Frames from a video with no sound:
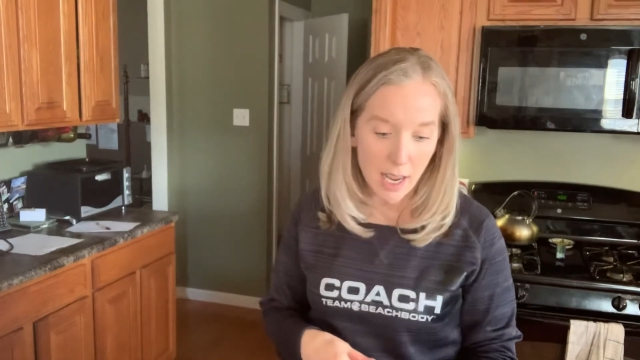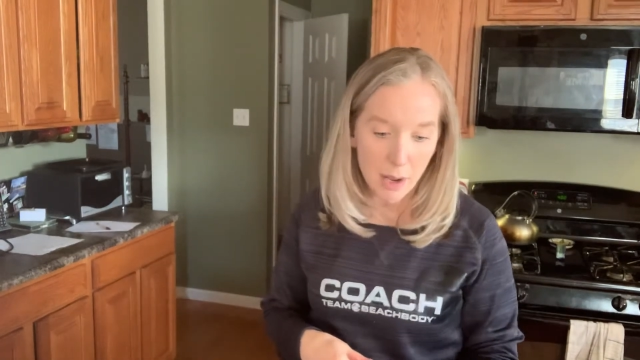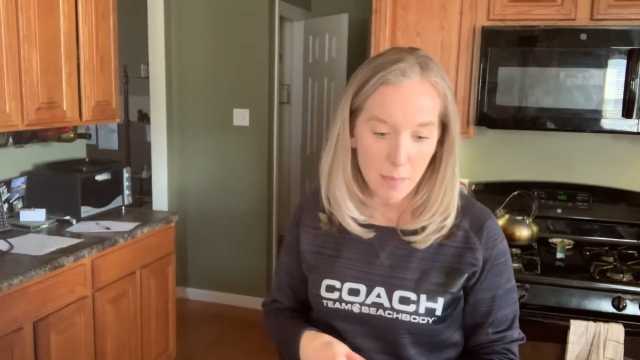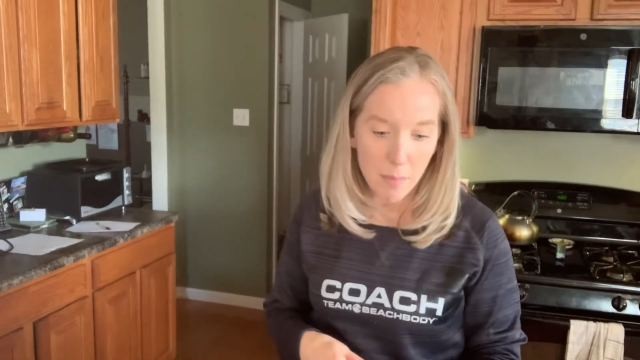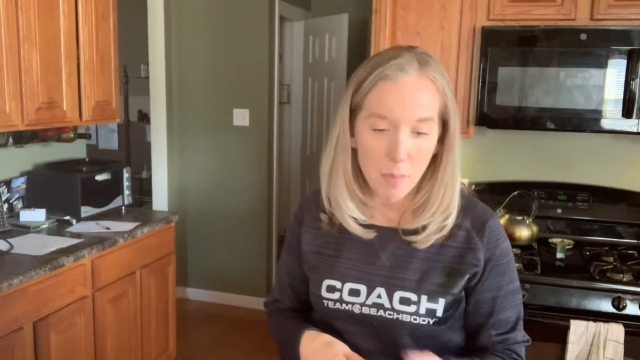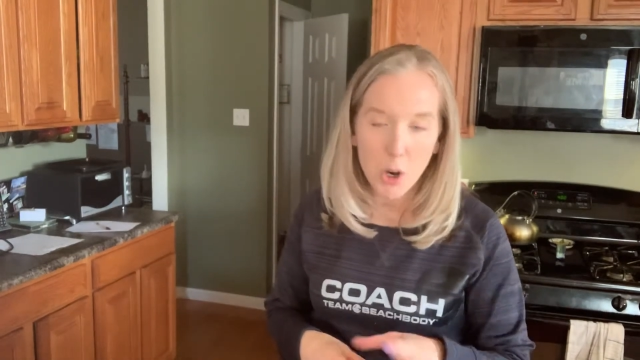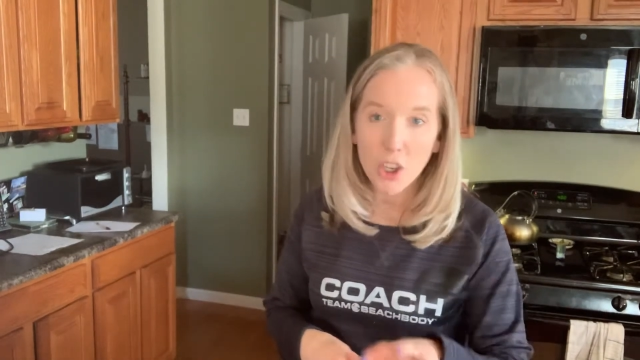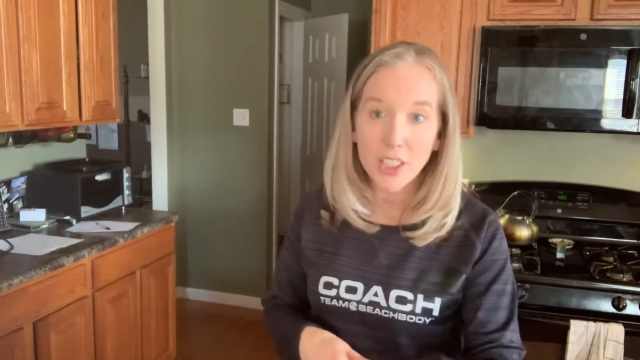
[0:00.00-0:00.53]

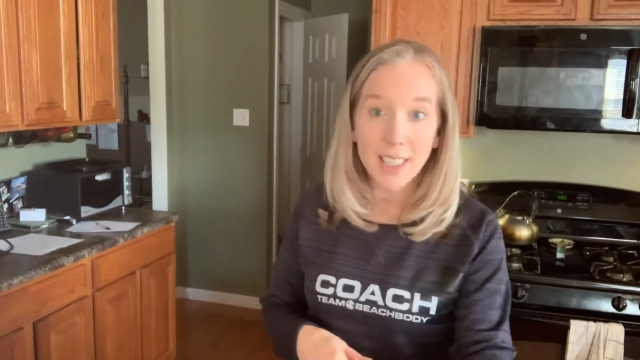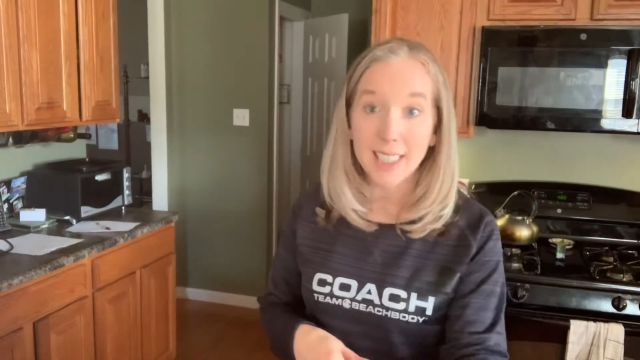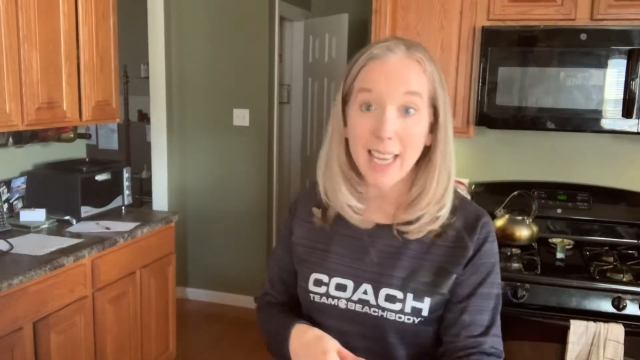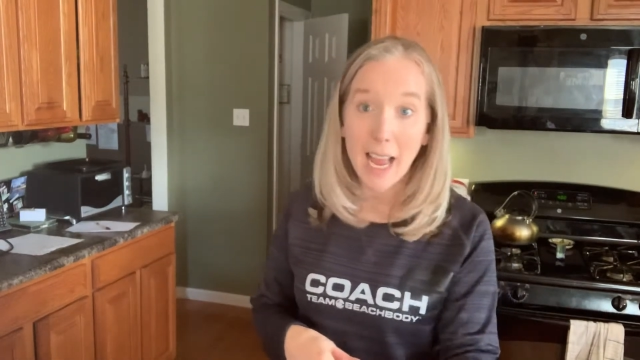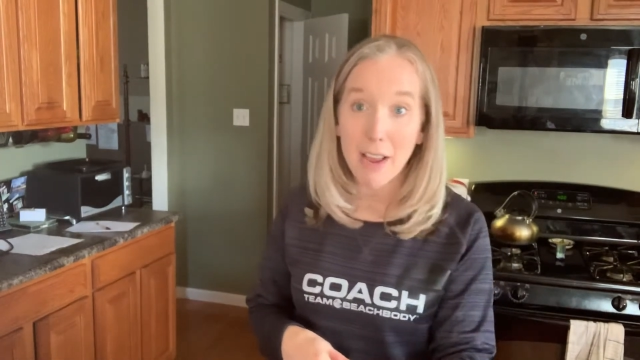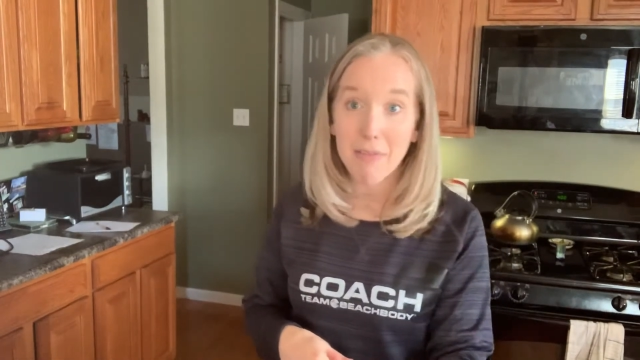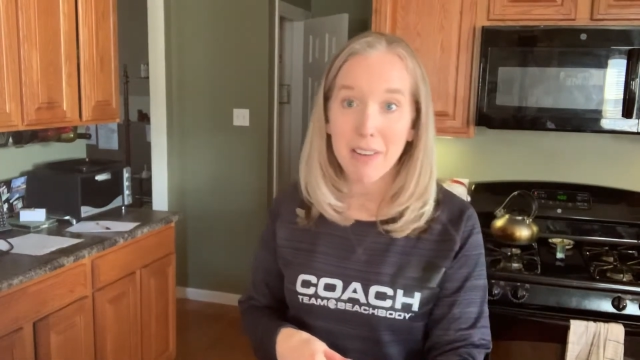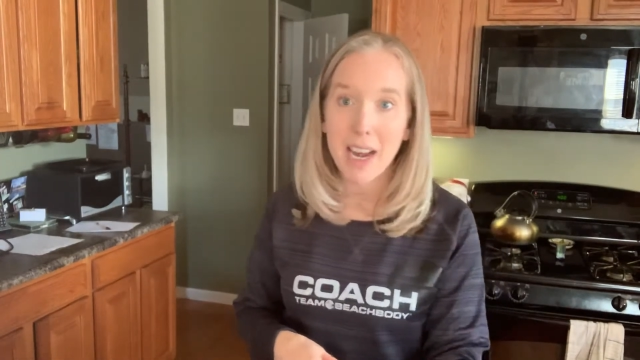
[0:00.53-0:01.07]
Mark does
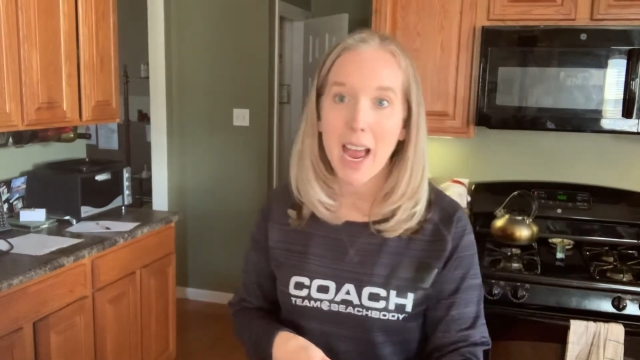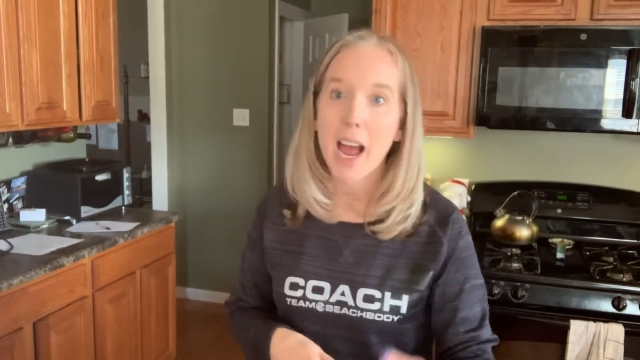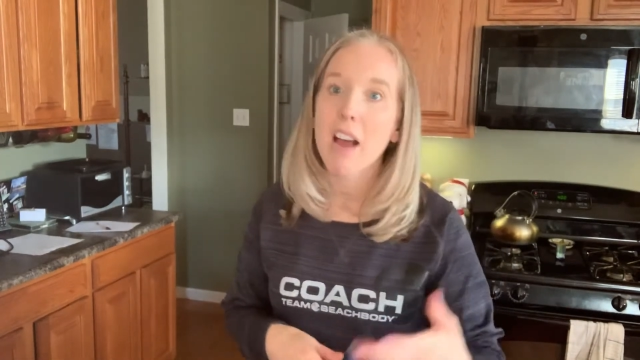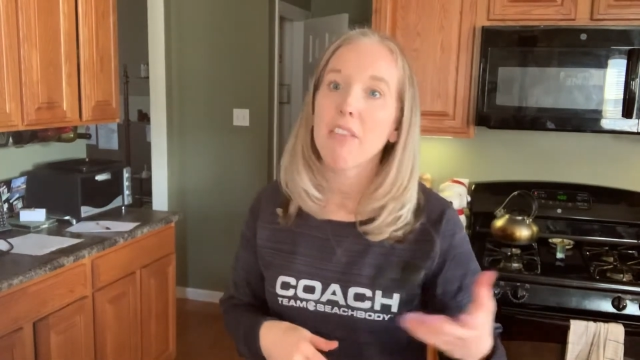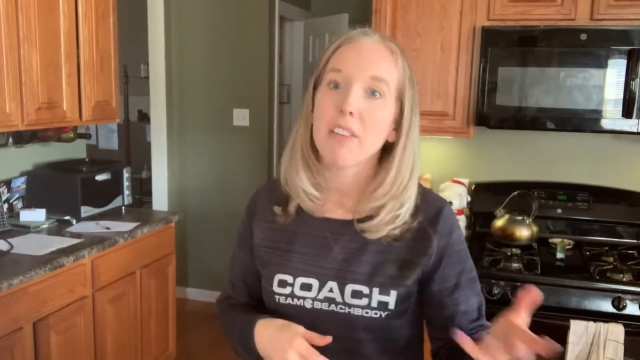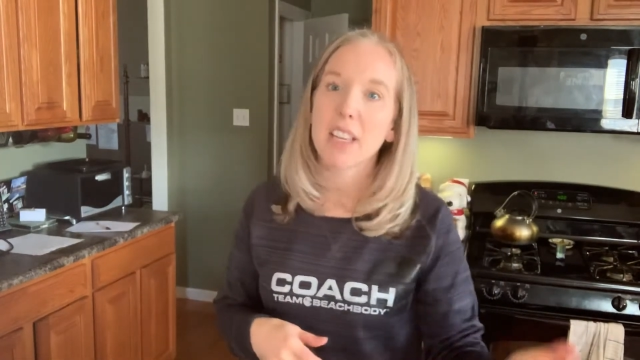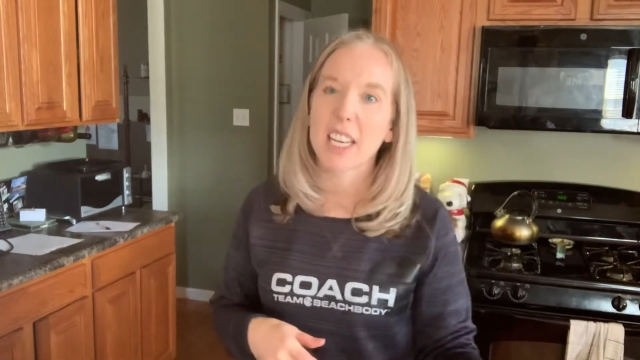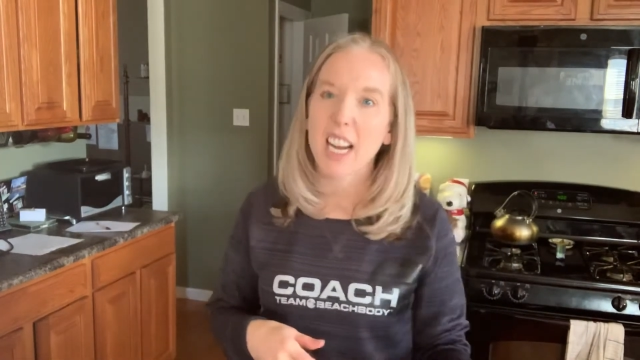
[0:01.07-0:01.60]
half and half, and then